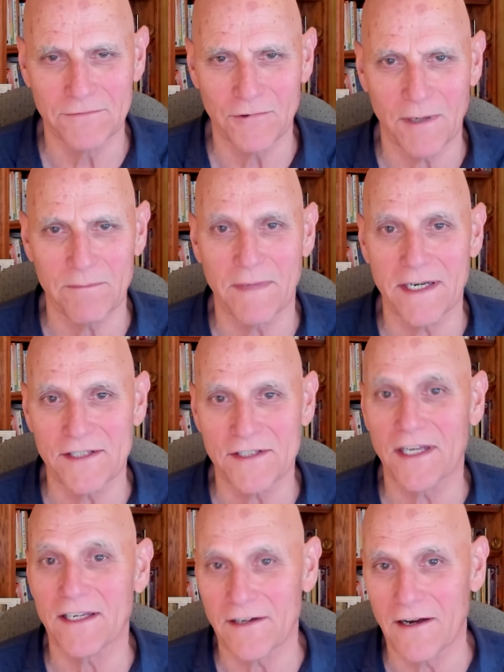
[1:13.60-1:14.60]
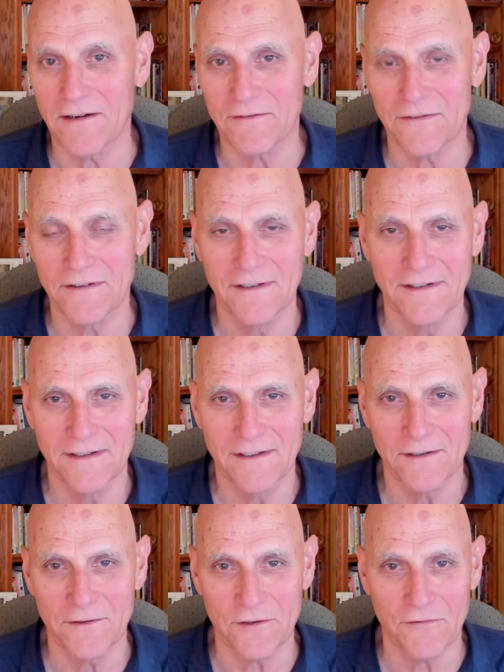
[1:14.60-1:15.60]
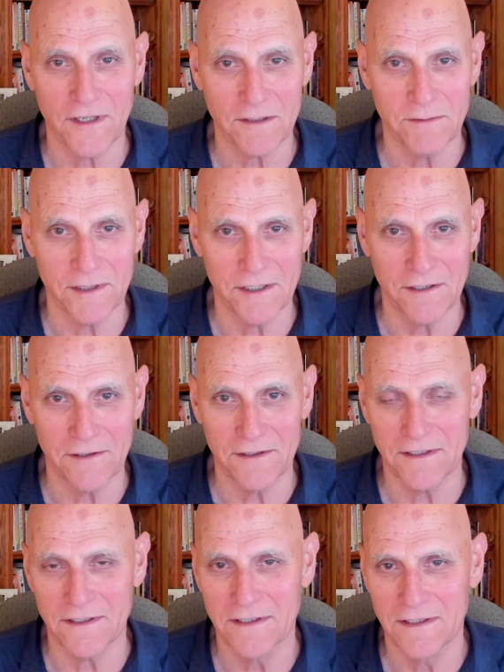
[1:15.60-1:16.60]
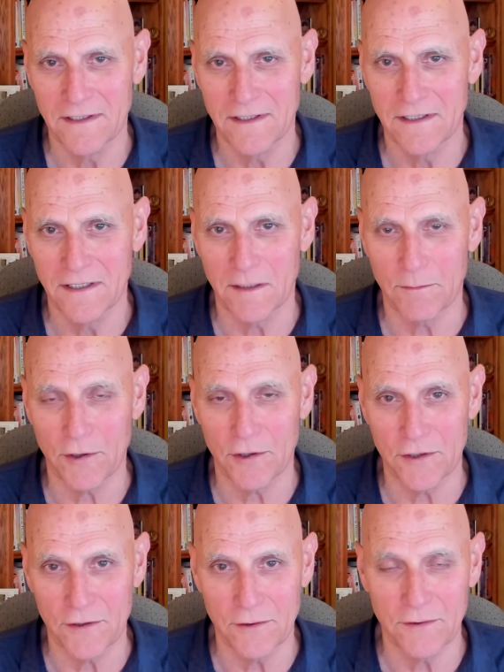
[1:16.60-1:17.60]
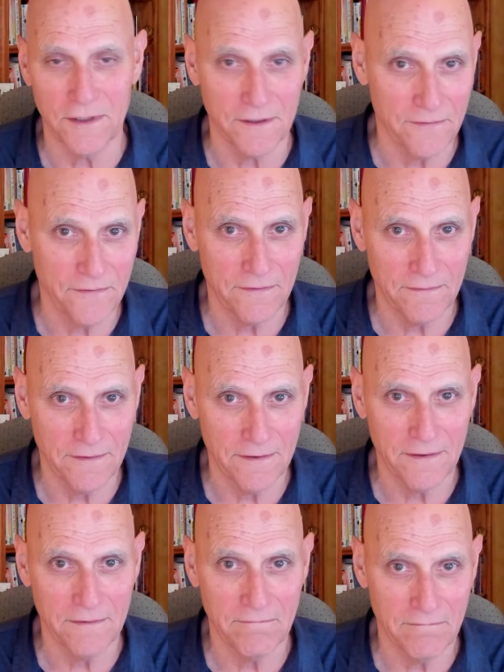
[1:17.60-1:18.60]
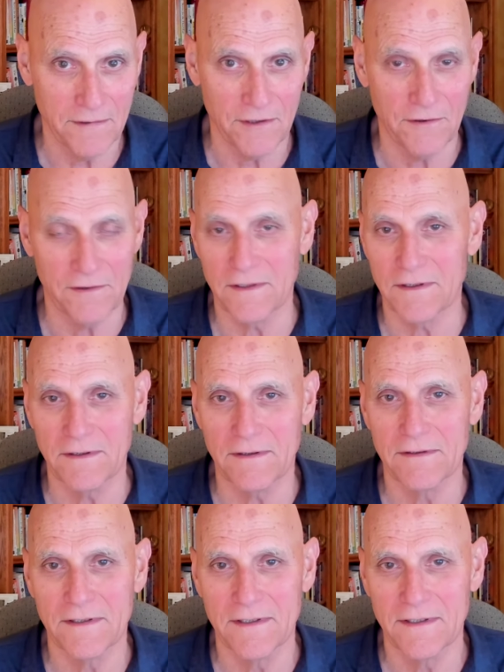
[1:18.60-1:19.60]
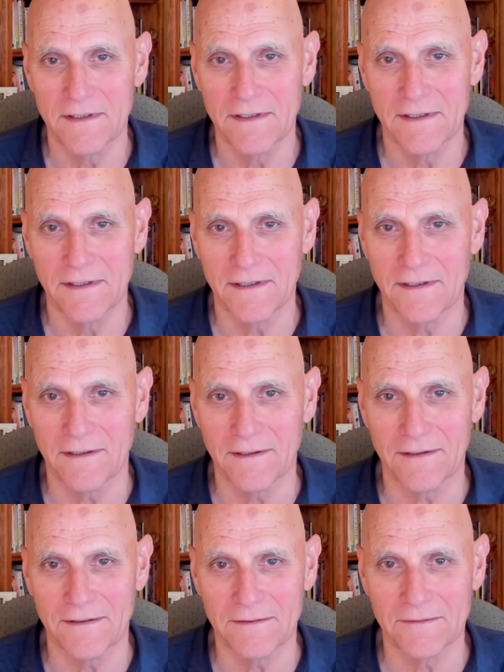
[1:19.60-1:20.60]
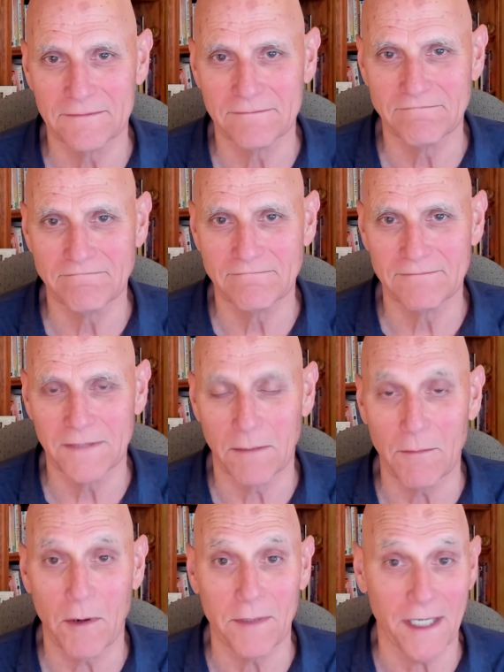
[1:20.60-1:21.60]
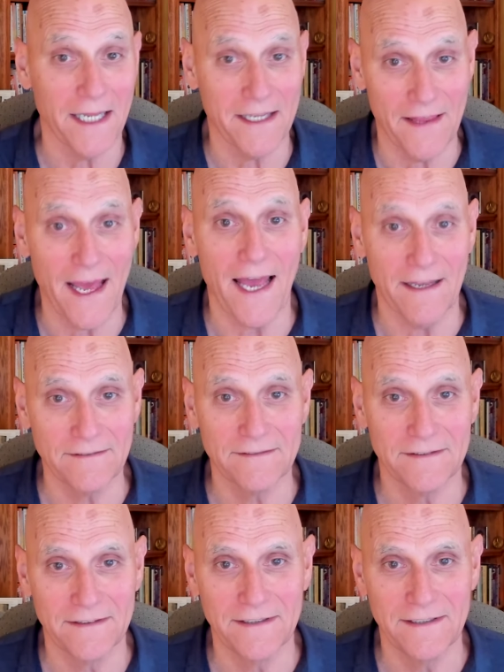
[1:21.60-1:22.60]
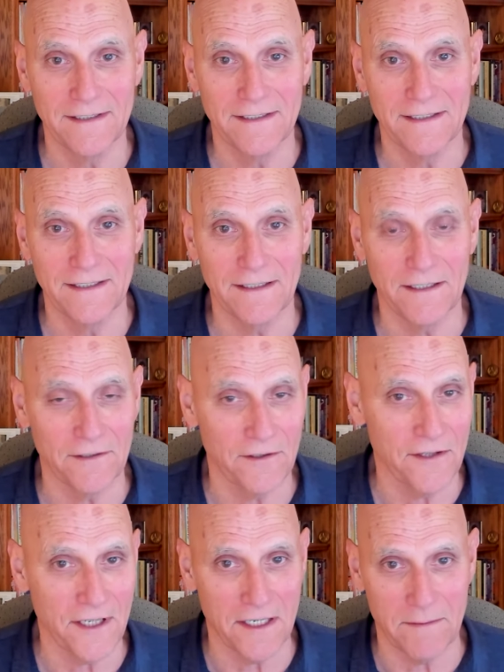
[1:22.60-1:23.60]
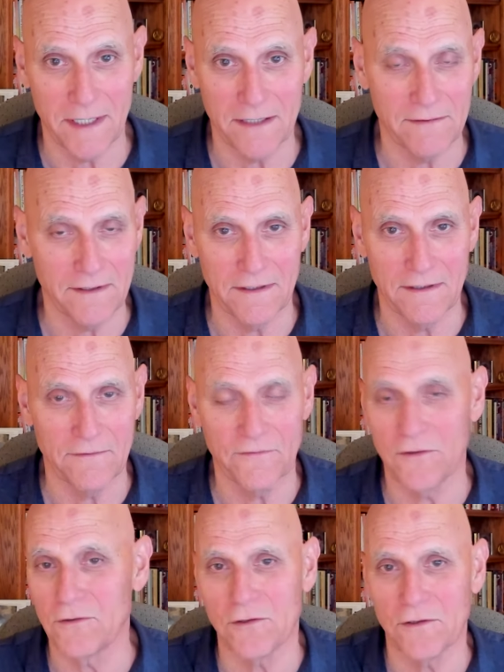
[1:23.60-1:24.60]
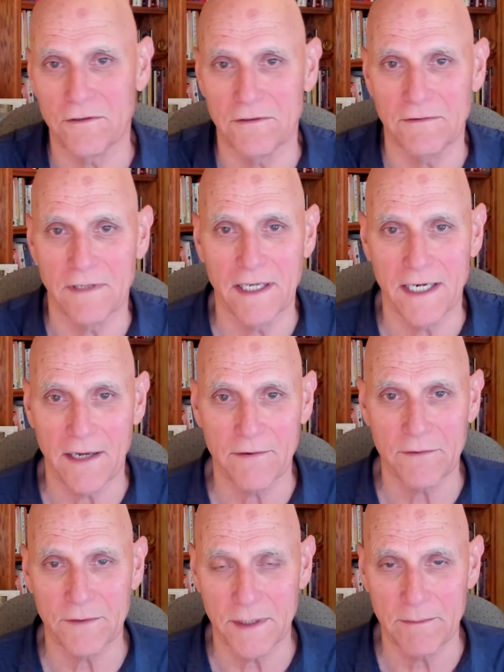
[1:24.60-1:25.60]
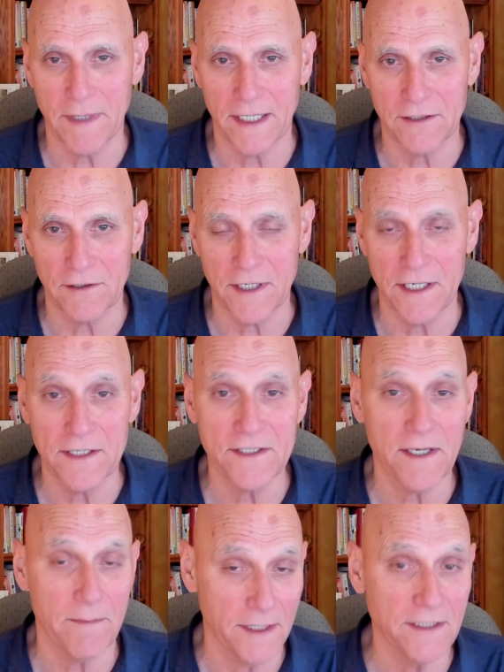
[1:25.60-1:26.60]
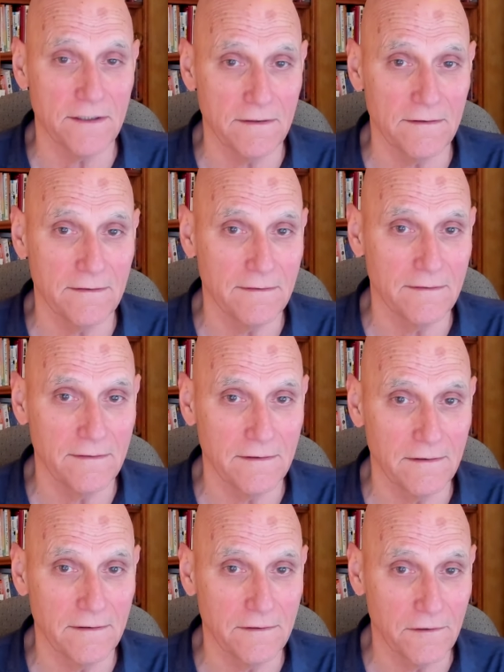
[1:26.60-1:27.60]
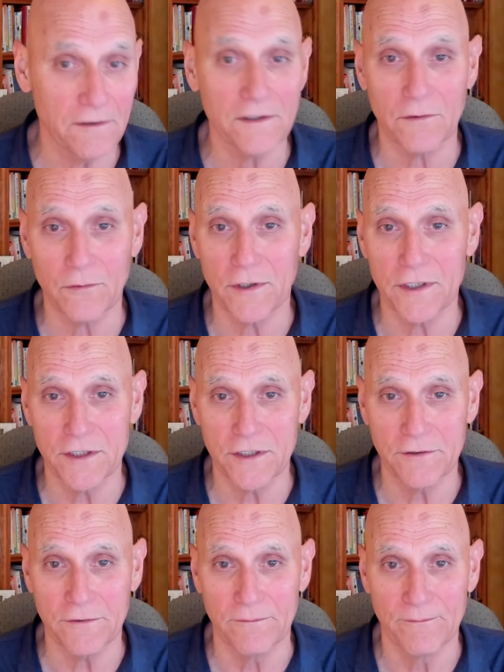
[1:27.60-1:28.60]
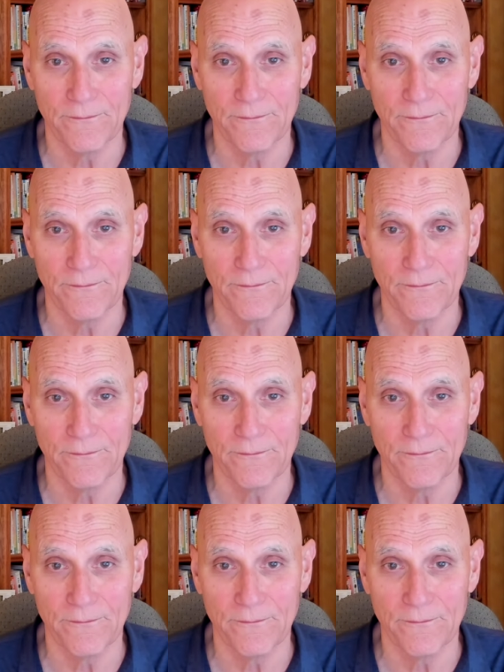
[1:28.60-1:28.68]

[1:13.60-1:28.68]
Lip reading: dropped my son off to his freshman year at Purdue, and if you're in a moment like that, and you're thinking about the future and how it would impact your kids, I bet you're a little worried too.